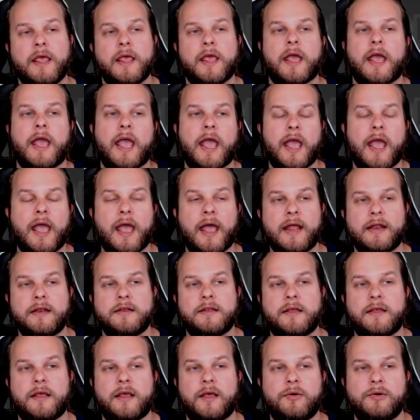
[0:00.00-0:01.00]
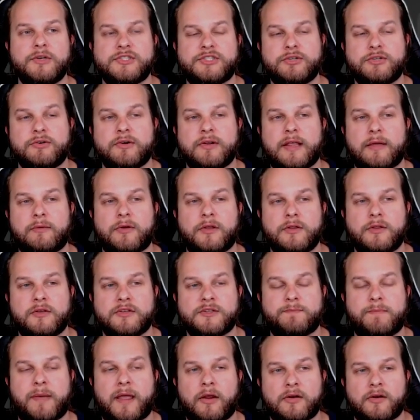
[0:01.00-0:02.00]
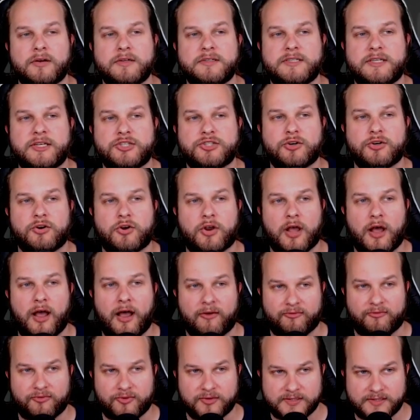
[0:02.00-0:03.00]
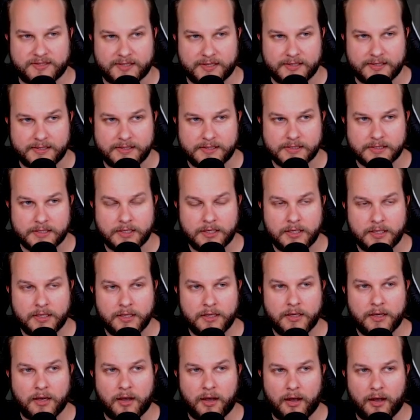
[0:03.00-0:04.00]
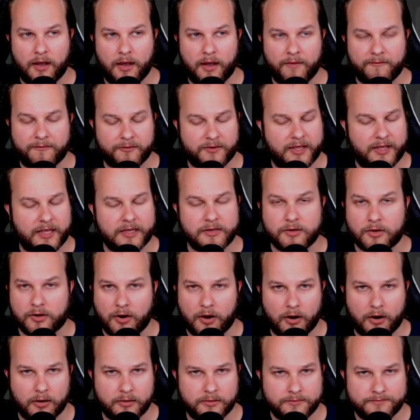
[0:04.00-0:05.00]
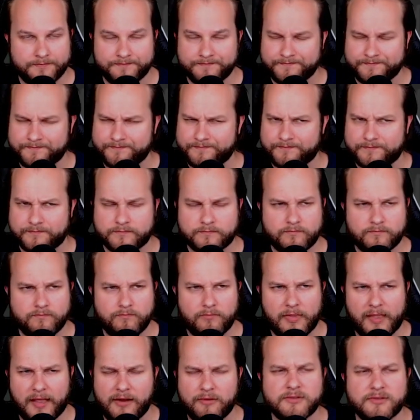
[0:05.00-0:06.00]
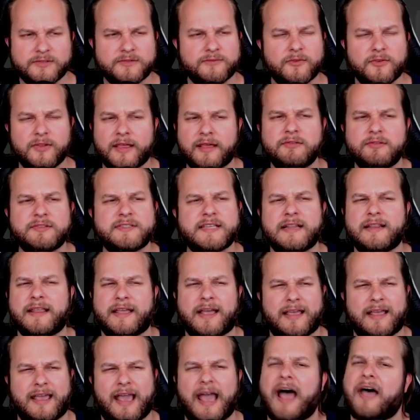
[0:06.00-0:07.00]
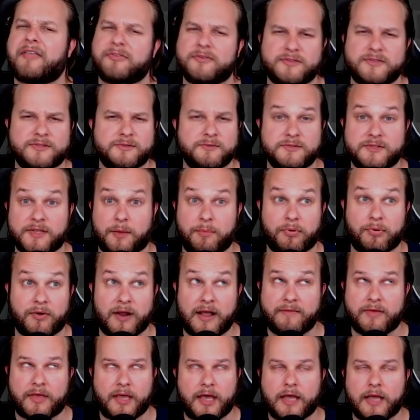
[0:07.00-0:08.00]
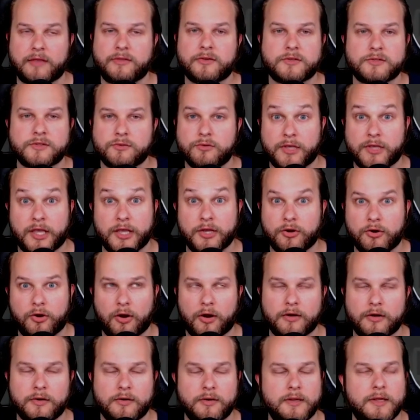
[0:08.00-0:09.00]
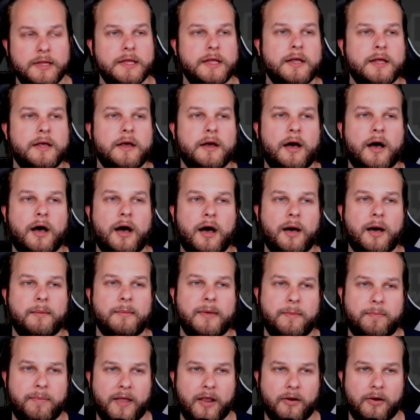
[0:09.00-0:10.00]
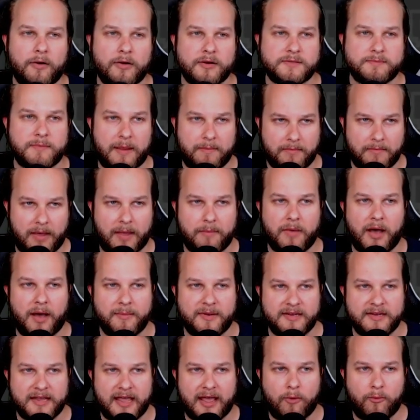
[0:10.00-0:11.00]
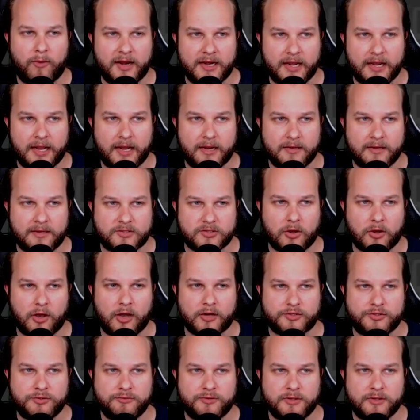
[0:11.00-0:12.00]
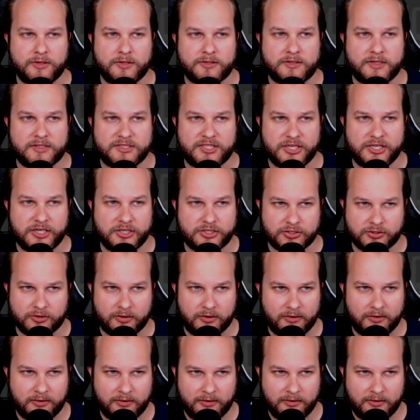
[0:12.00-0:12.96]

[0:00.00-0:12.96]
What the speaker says: And it was during like one of those parent-teacher conferences for kindergarten. And it was for like, it was at like a Catholic school. It was like a private Catholic school kindergarten. My parents, my mom and dad went in. They talked to the teacher,